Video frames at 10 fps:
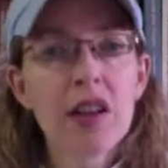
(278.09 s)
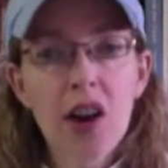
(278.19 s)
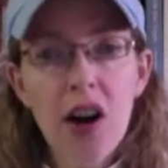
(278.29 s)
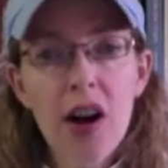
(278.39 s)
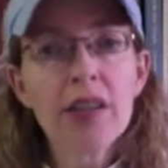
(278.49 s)

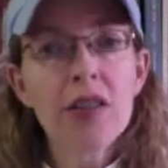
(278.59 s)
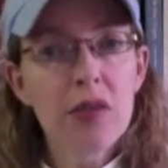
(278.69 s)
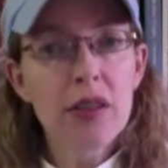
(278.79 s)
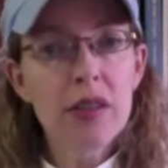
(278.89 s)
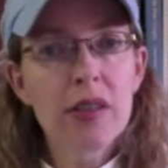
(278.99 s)
God
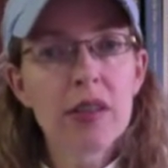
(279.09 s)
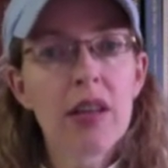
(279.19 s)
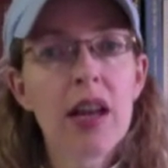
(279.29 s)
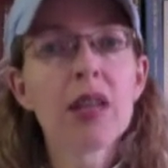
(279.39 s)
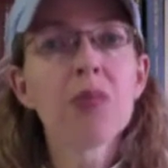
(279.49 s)
notices
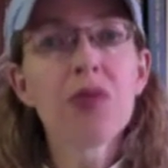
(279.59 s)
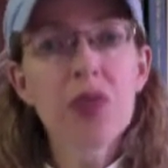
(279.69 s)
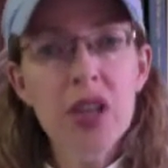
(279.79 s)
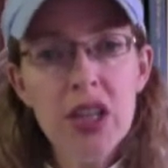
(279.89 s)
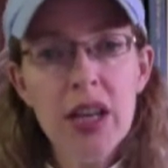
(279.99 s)
and
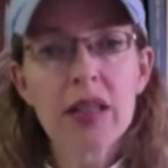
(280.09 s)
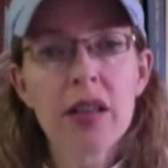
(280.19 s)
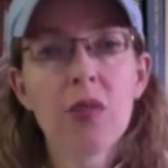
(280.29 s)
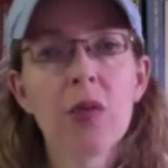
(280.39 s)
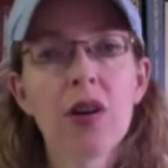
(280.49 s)
appreciates
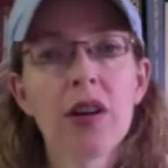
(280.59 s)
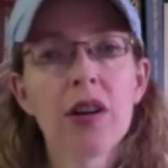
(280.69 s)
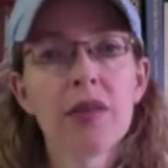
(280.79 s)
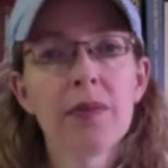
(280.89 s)
our work,